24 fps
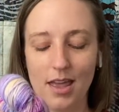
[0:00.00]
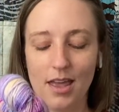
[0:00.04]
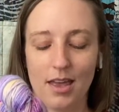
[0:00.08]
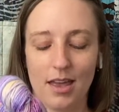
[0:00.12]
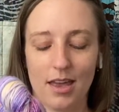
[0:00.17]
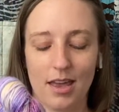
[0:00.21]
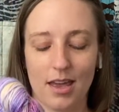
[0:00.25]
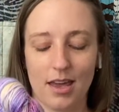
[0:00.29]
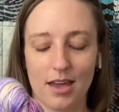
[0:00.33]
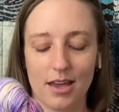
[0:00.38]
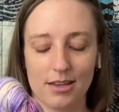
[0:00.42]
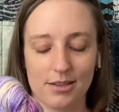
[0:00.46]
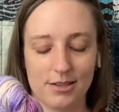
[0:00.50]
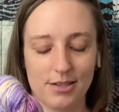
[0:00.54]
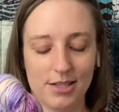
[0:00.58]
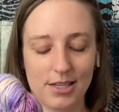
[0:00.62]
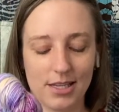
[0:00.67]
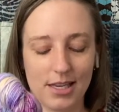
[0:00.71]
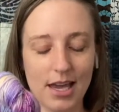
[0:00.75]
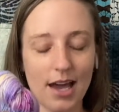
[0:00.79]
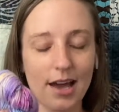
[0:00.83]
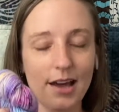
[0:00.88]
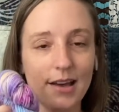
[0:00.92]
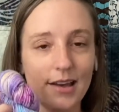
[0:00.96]
and
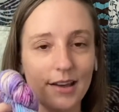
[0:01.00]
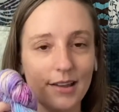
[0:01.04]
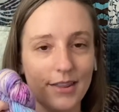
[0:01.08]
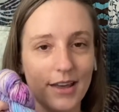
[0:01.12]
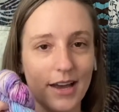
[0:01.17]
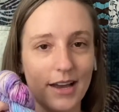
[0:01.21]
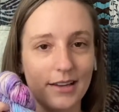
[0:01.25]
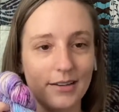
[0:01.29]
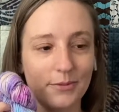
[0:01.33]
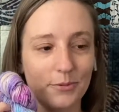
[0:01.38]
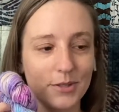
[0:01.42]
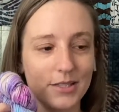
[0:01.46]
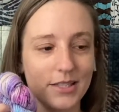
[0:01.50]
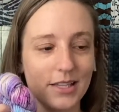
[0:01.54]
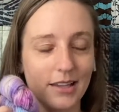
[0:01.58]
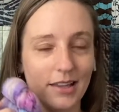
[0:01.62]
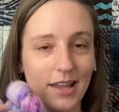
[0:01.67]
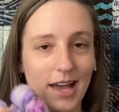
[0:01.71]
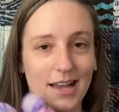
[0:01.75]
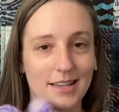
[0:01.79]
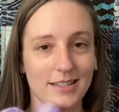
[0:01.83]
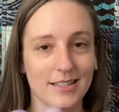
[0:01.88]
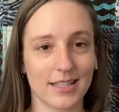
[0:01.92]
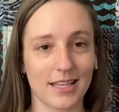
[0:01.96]
yeah, that was the
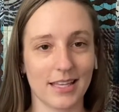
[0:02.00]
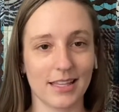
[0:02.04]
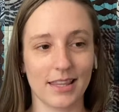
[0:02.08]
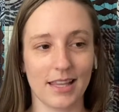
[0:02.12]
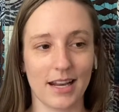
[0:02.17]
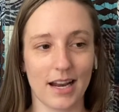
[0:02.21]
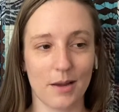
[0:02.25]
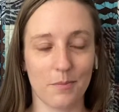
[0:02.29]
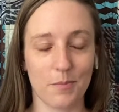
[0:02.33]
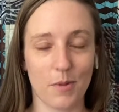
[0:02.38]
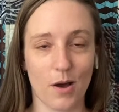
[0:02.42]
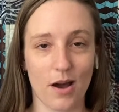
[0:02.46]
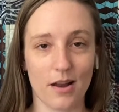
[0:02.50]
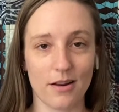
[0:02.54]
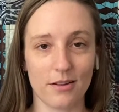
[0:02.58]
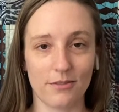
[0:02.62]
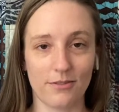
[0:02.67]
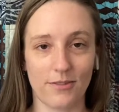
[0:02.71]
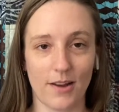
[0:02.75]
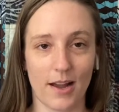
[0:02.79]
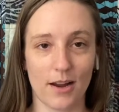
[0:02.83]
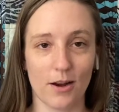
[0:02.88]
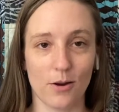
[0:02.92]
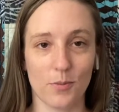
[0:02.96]
last thing that I bought at
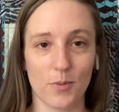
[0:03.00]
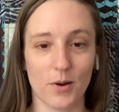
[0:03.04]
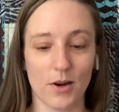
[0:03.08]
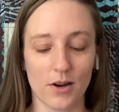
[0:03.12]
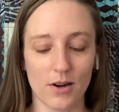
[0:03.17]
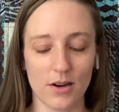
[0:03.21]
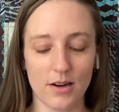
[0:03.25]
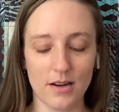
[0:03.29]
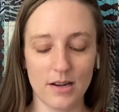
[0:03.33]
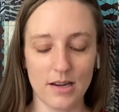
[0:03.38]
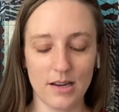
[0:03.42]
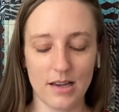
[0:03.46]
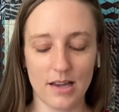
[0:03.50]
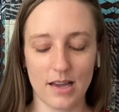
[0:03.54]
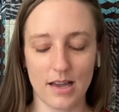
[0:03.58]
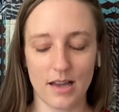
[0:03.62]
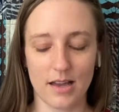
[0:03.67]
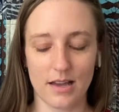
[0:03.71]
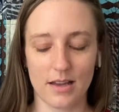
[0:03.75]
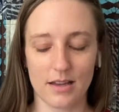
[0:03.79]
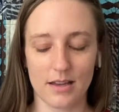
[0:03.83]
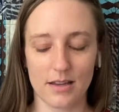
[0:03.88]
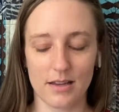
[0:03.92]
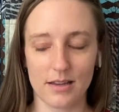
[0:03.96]
Firebird.
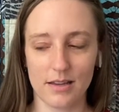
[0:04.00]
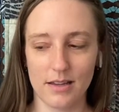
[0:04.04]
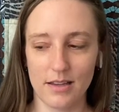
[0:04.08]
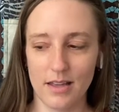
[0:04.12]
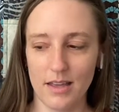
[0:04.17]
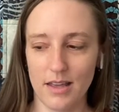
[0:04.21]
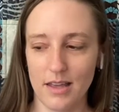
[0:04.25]
Uh,